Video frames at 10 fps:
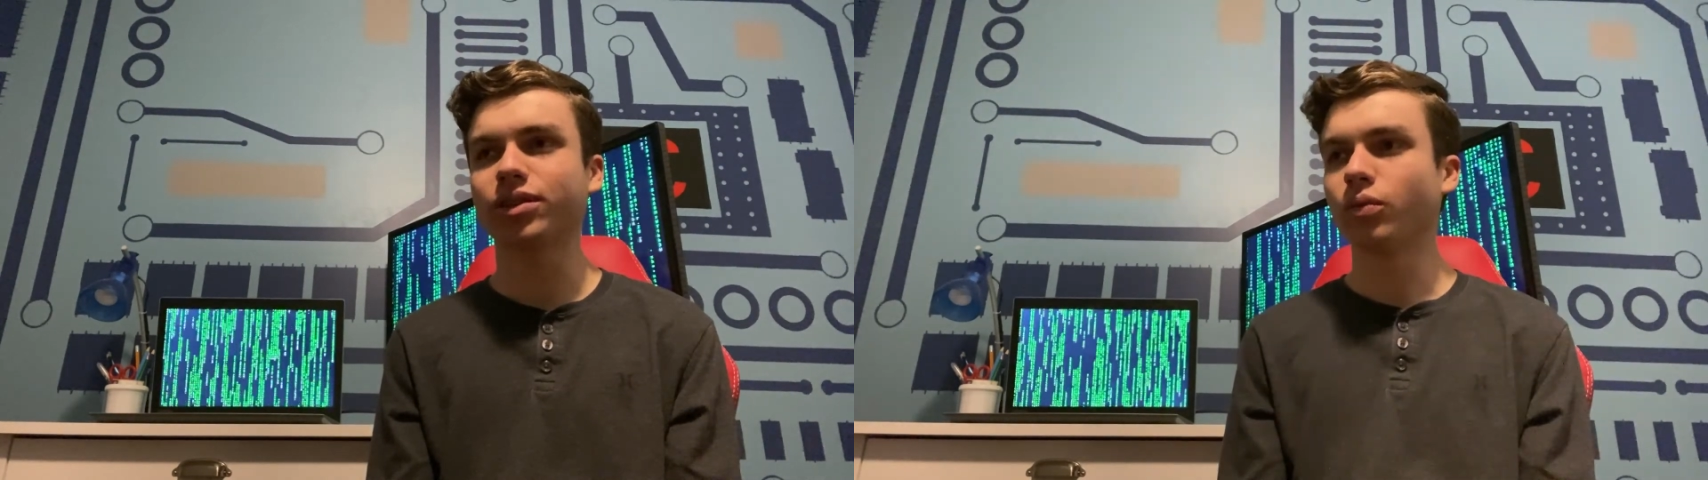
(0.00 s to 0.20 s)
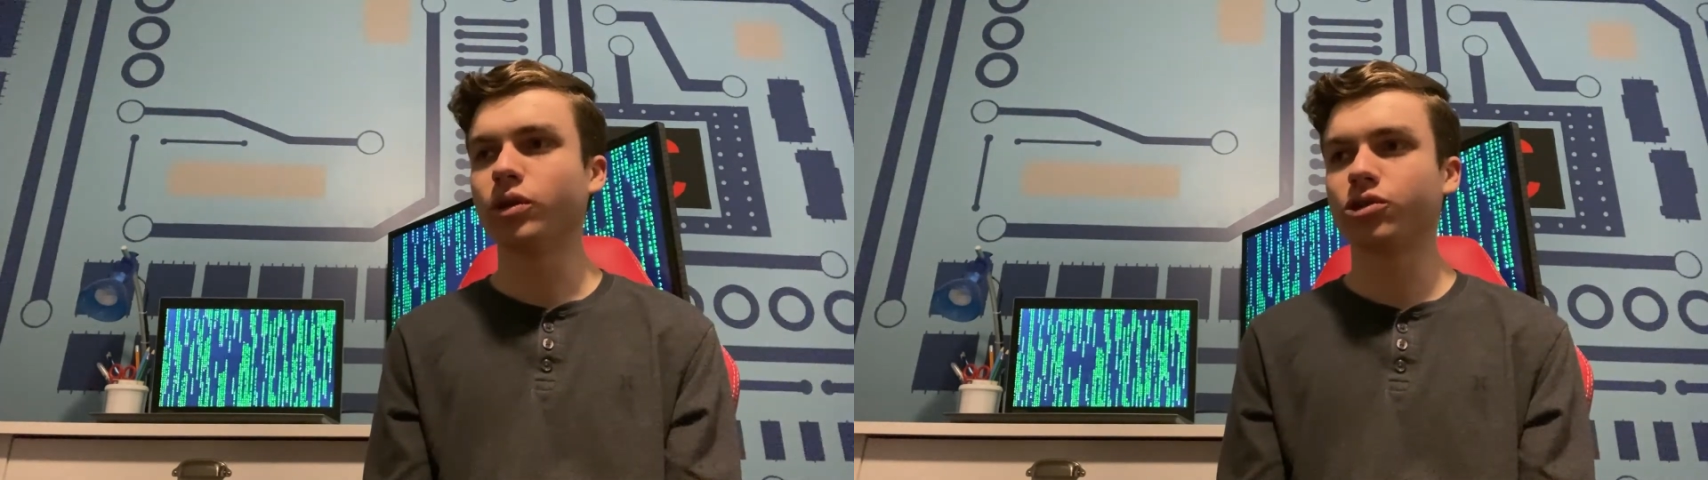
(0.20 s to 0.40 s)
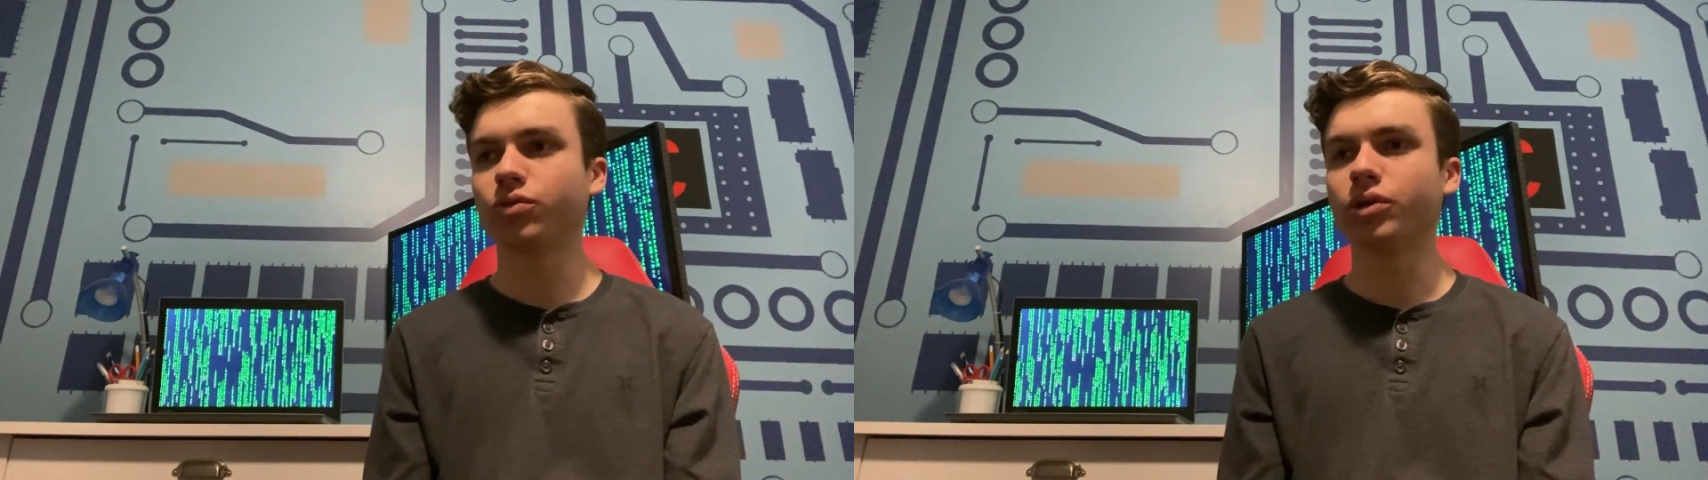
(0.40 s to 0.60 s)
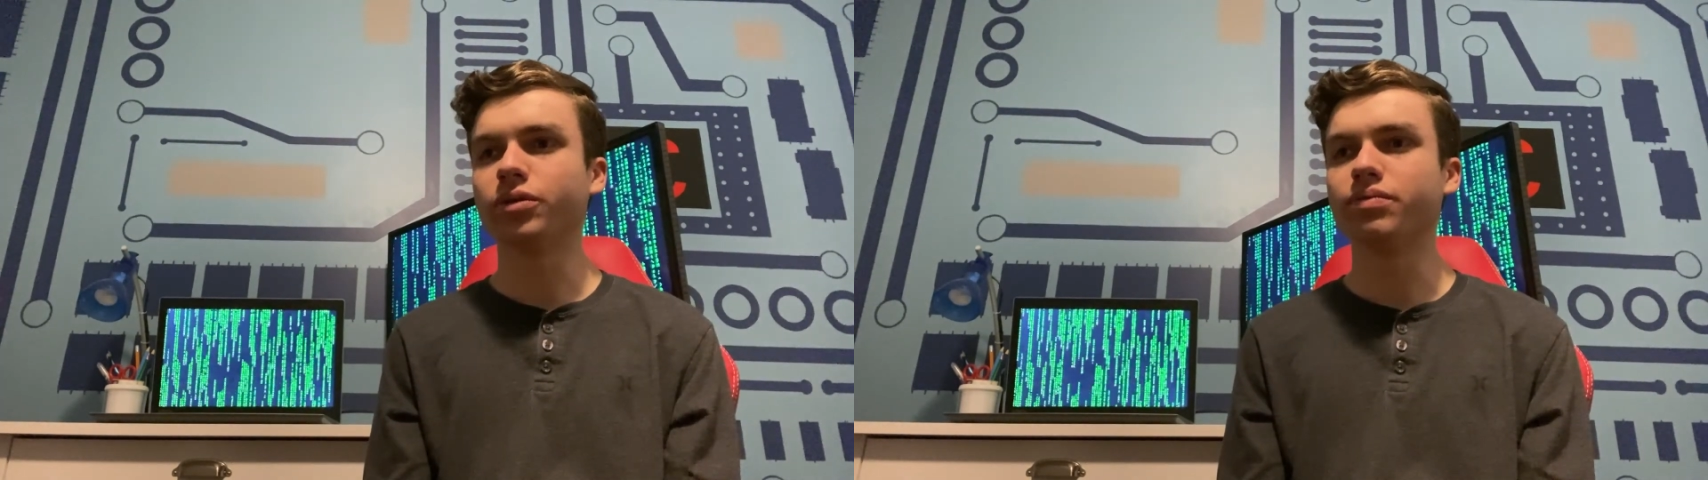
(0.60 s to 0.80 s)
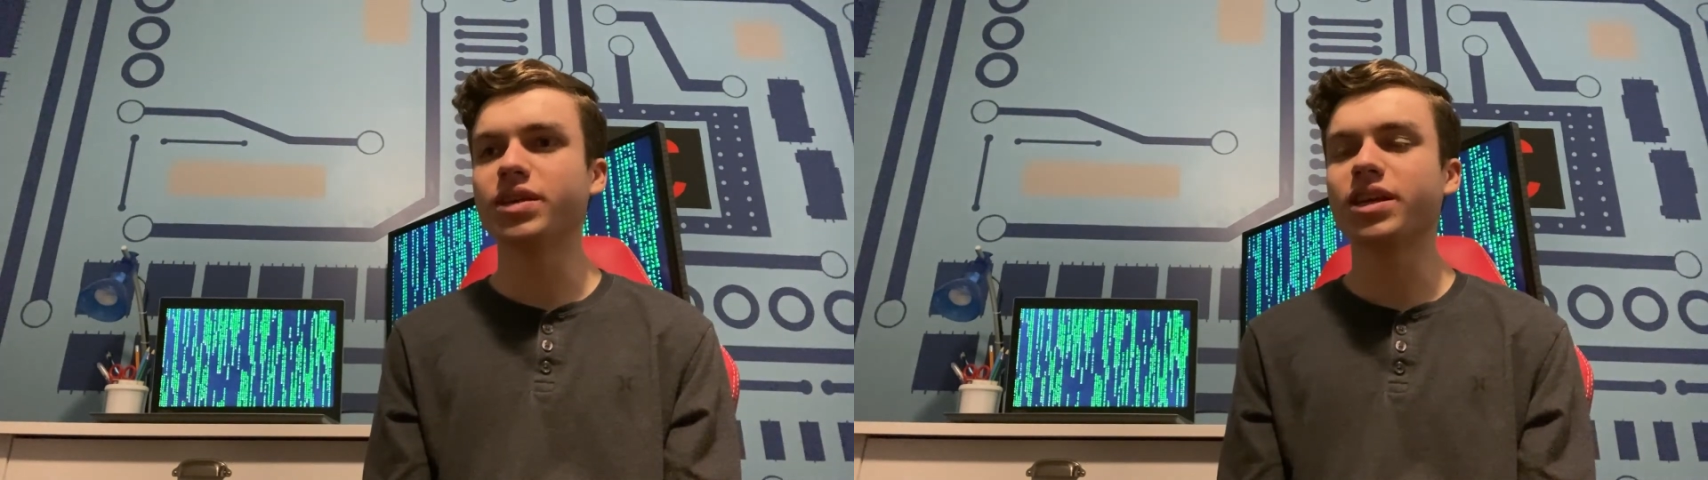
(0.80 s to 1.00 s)
which
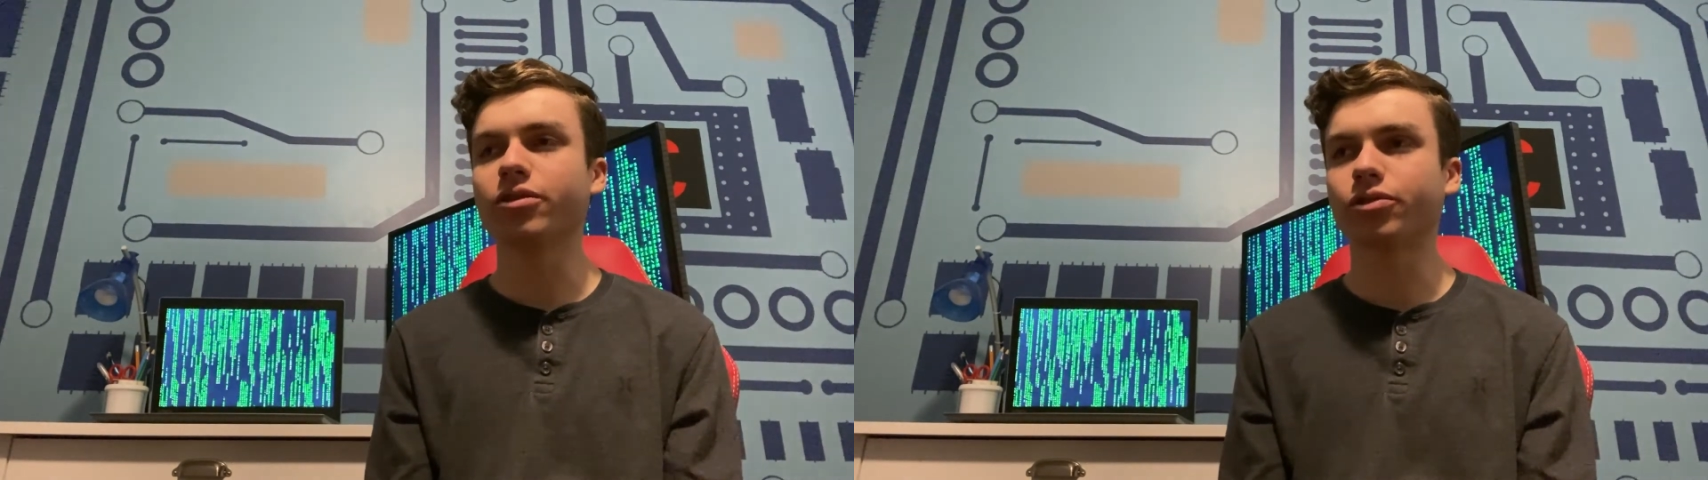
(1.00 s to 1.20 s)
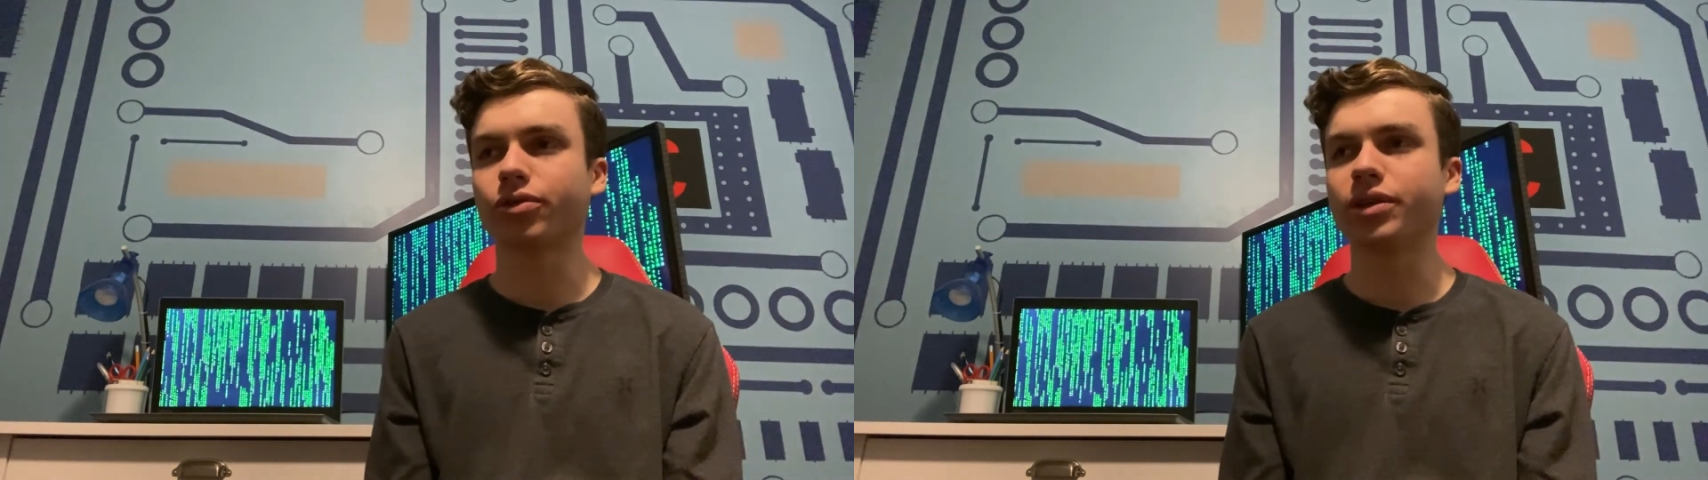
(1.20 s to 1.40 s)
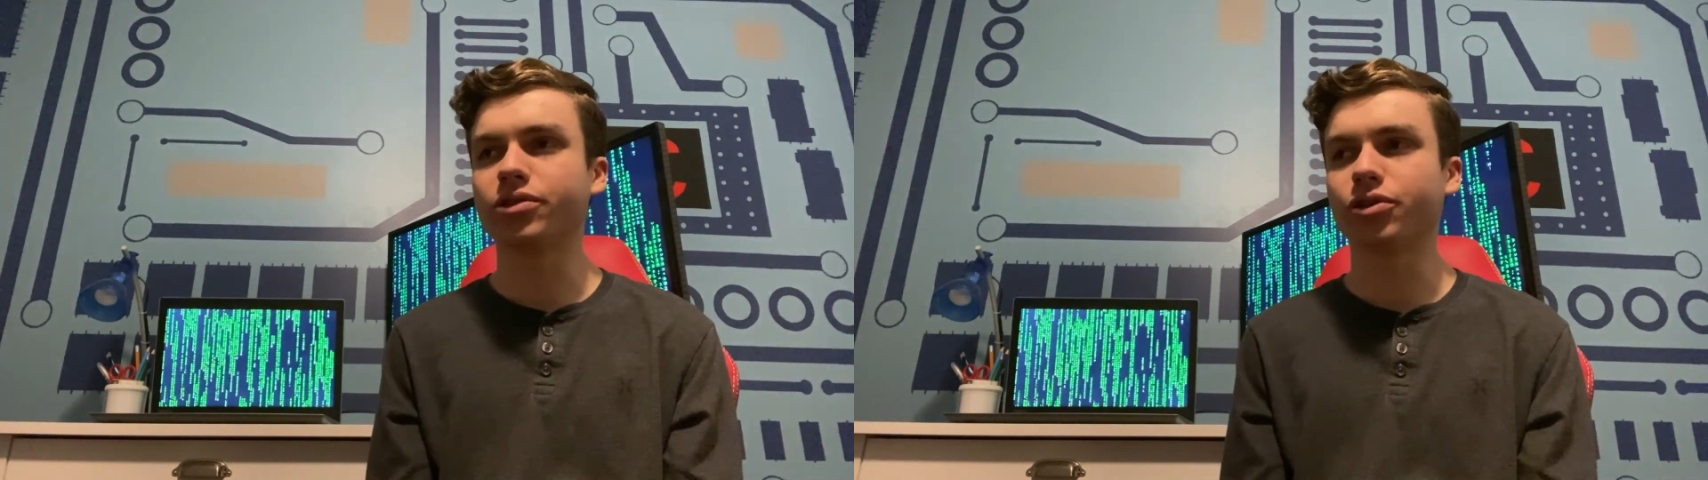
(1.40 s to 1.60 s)
would increase